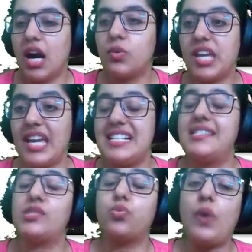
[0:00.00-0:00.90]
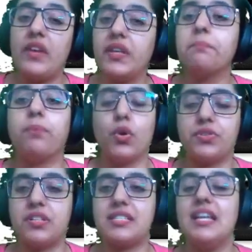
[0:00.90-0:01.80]
Okay, it's very
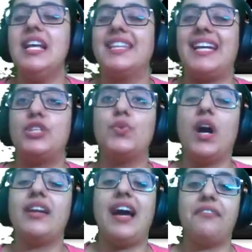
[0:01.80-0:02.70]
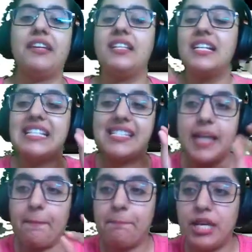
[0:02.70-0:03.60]
important that you are having
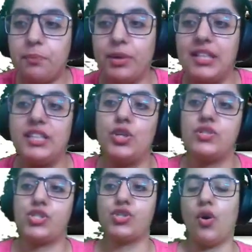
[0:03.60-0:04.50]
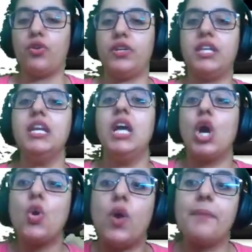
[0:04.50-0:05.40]
some people in your story
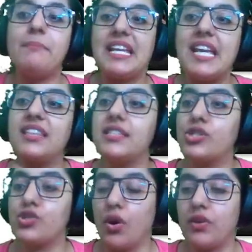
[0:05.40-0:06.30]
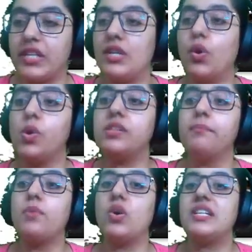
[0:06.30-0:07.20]
who are making the story all the
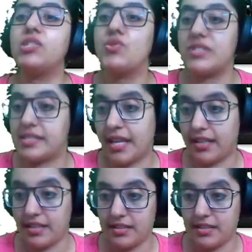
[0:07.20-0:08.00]
more interesting.